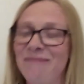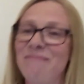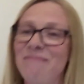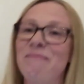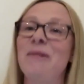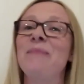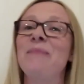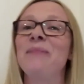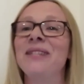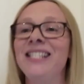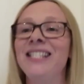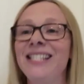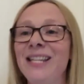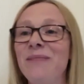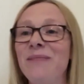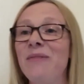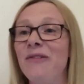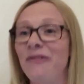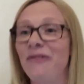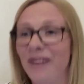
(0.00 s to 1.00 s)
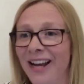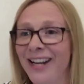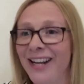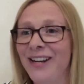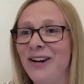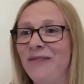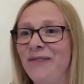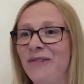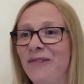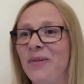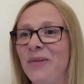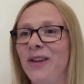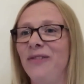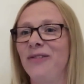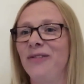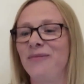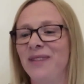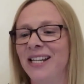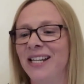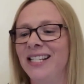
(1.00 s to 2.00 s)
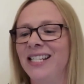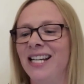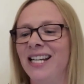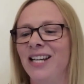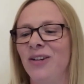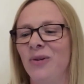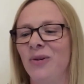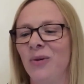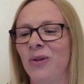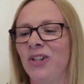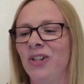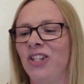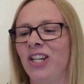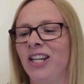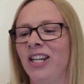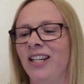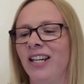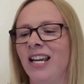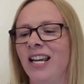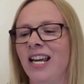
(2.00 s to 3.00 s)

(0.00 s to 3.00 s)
but please keep it far enough away from your technology.